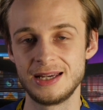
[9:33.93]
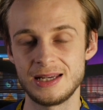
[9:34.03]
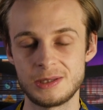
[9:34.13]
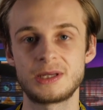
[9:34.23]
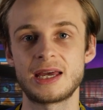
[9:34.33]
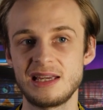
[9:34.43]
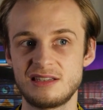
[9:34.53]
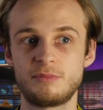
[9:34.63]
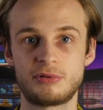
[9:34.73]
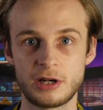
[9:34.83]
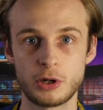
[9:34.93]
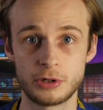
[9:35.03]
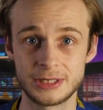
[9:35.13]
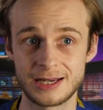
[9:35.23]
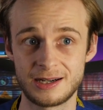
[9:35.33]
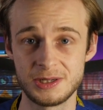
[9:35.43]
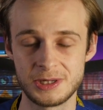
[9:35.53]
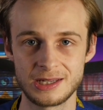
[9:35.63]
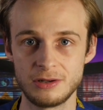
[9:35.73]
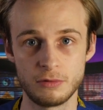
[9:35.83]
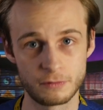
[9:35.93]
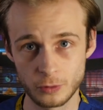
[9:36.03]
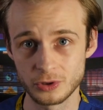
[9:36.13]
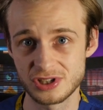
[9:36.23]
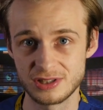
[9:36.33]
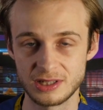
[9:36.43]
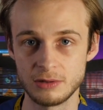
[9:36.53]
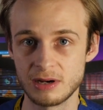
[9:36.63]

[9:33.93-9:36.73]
It's a case of prioritising and unfortunately